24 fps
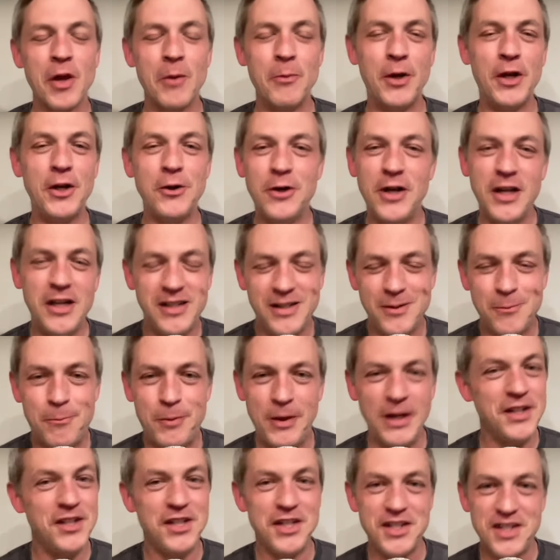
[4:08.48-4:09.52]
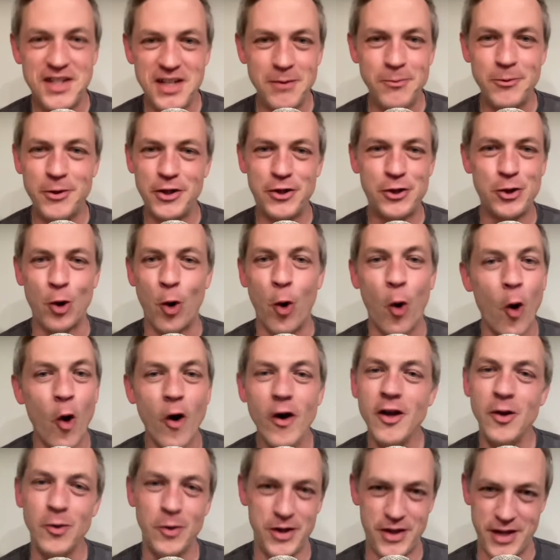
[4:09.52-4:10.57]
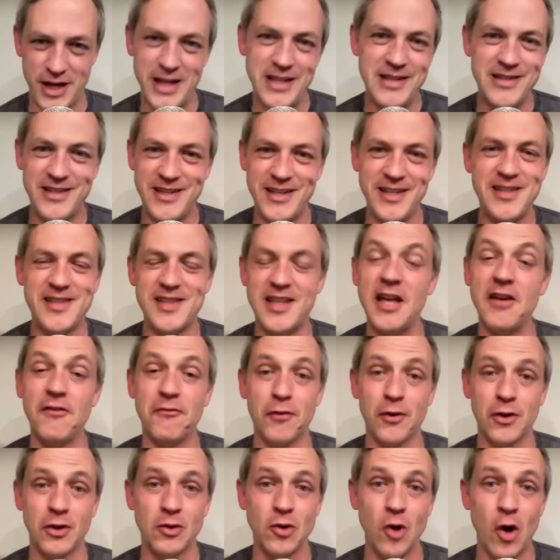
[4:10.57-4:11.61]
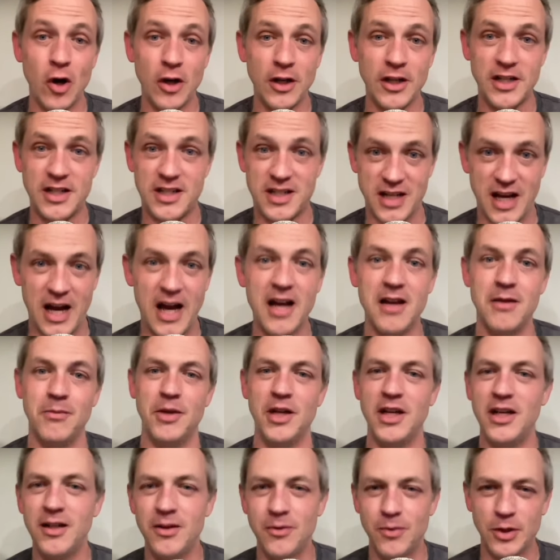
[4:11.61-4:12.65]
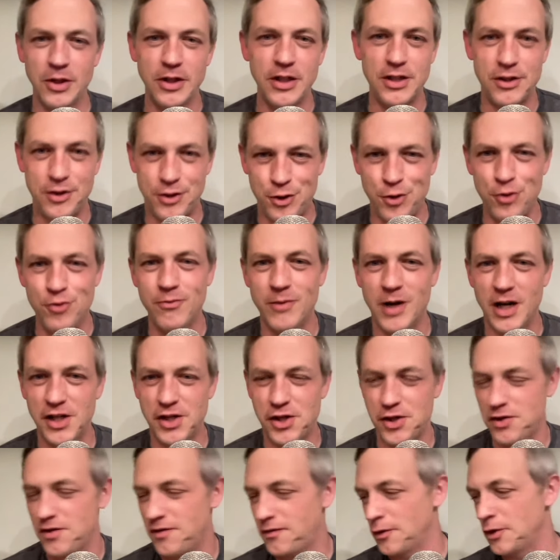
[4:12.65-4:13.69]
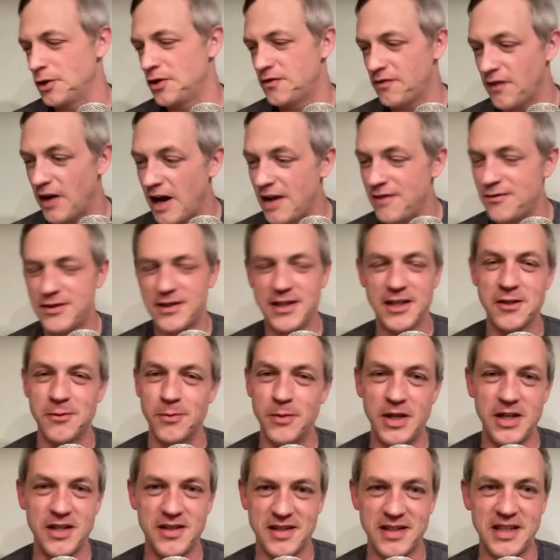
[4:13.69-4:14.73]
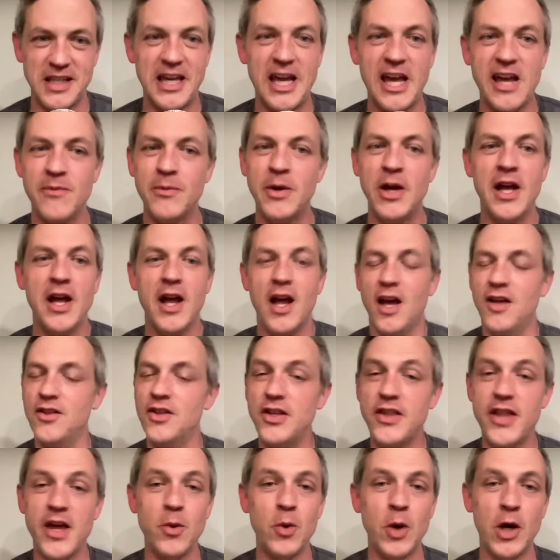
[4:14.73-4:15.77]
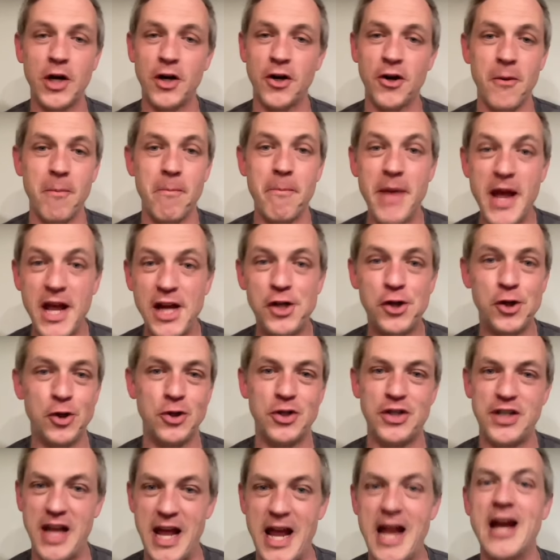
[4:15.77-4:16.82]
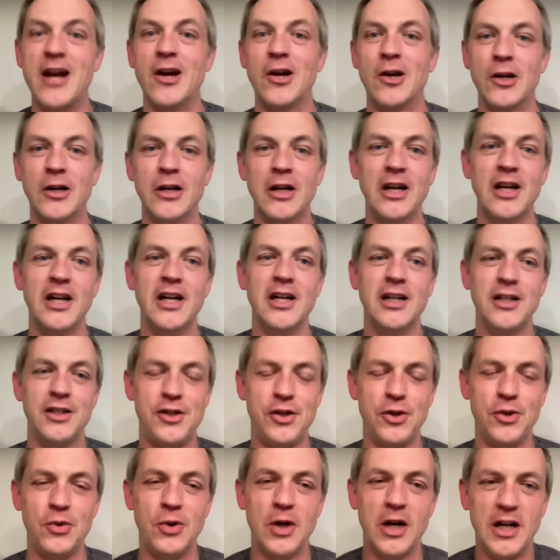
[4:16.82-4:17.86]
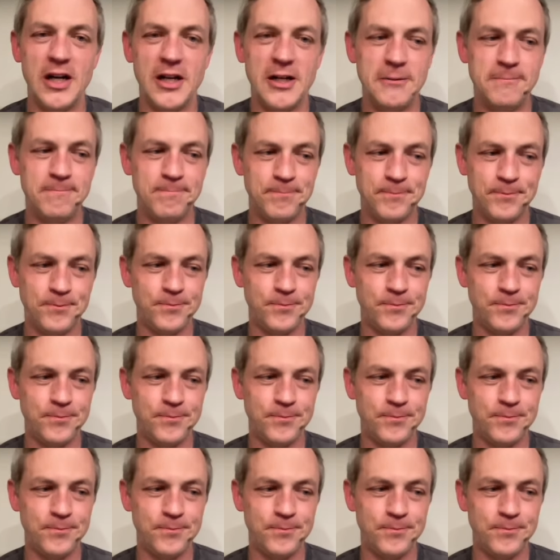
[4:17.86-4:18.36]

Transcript: But it, it, Pitt just seemed to toy with N C State for the longest time. They didn't really do much in the first five, six minutes of the game, and then they went on a major tear to uh,